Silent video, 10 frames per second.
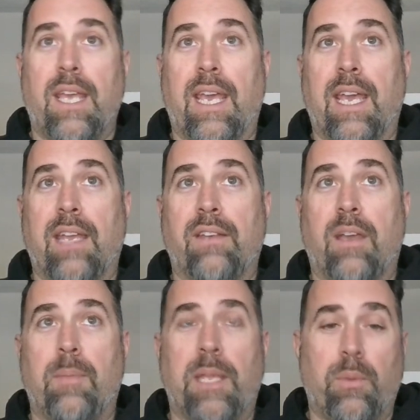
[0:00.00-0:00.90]
And
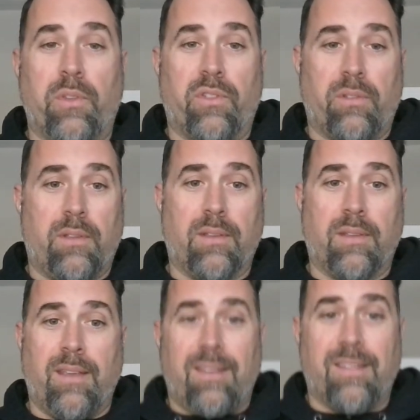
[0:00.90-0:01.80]
it was
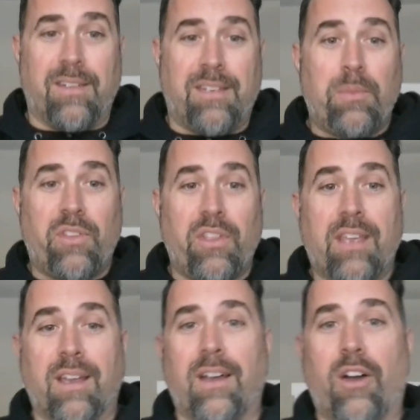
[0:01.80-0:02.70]
the DeepSeek
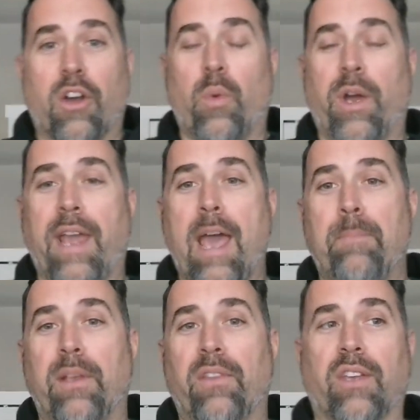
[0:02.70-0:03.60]
R1 app
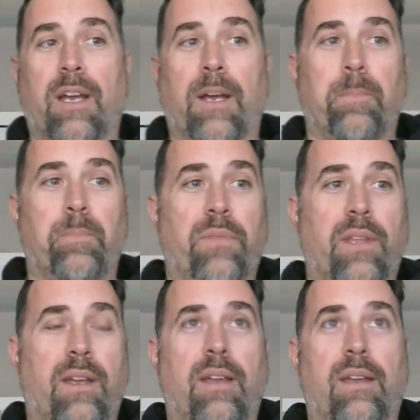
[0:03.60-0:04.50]
is I
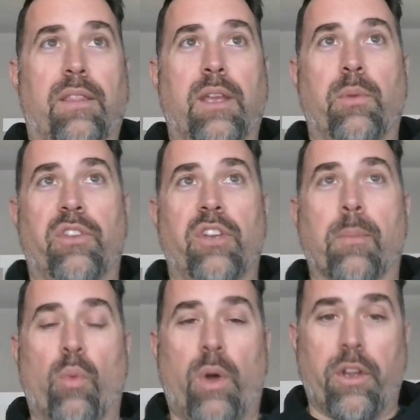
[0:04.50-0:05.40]
think it was
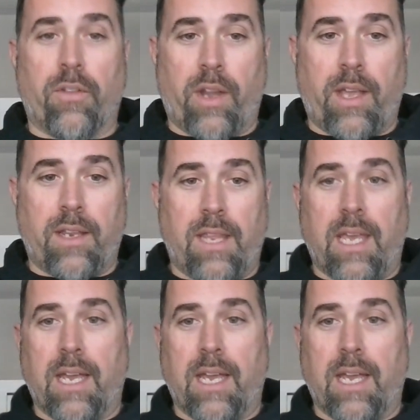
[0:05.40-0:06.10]
#1 overnight in the